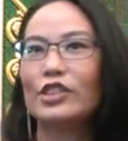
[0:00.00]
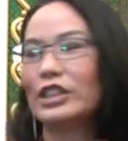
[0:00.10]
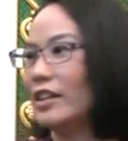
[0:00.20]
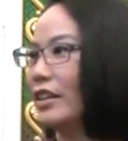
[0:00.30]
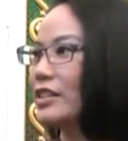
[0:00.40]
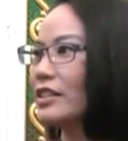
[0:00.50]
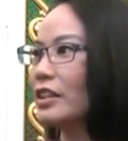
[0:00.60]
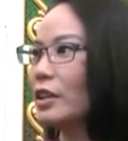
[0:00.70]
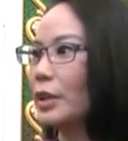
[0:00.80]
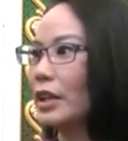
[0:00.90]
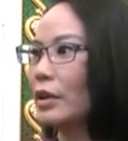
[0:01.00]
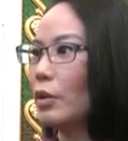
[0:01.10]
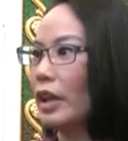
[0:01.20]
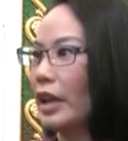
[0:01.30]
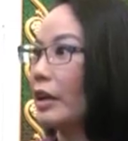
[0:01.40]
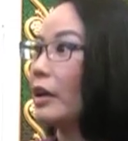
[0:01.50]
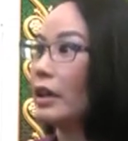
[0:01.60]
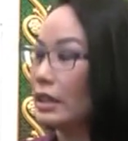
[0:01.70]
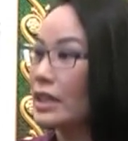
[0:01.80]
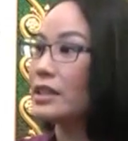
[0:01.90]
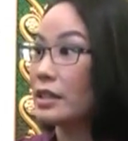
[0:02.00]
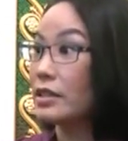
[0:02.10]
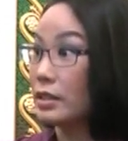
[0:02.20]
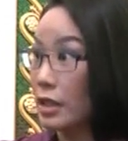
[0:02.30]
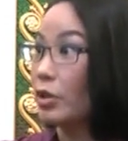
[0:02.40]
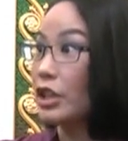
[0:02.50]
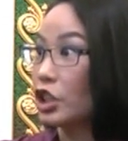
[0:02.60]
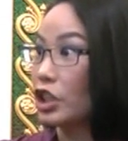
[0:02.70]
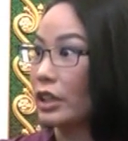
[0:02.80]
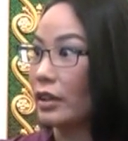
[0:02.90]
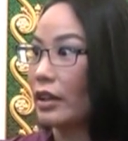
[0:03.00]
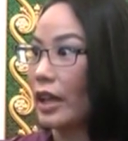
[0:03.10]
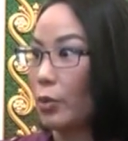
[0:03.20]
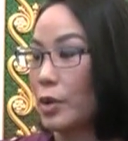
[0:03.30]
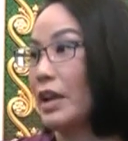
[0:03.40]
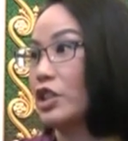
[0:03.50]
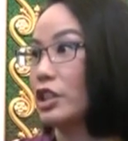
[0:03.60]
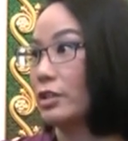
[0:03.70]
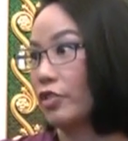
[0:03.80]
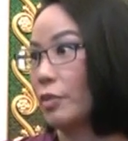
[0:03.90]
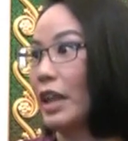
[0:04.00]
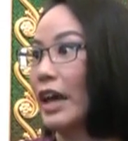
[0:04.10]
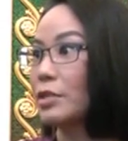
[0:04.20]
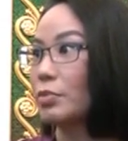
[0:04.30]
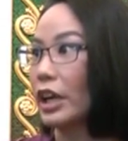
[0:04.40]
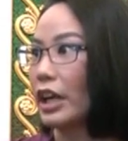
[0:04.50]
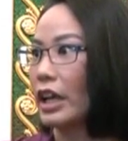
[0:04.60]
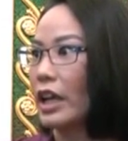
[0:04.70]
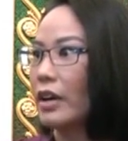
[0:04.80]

Can you tell us a little bit, like this is new addition, like we mentioned from last break.